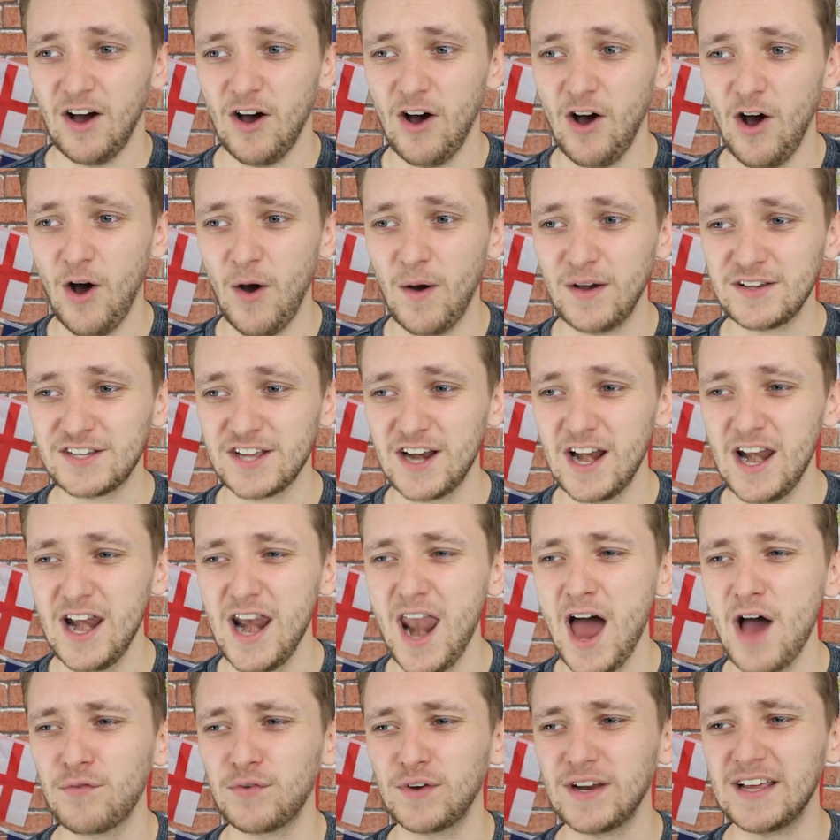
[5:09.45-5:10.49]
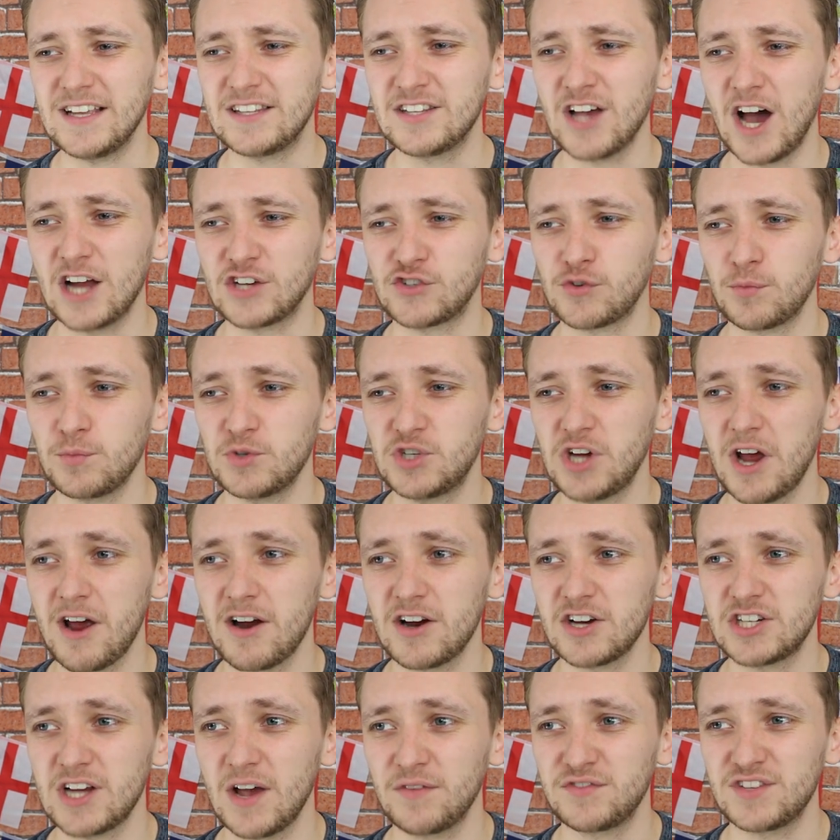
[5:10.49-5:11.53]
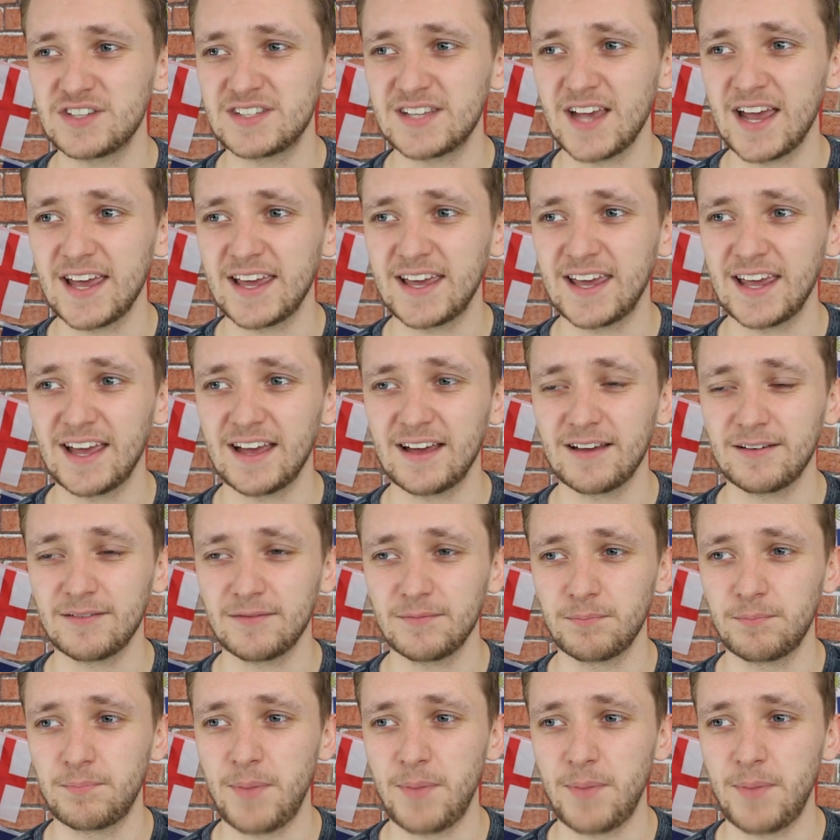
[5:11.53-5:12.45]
Oh, it's a lovely touch from Cheryshev to take it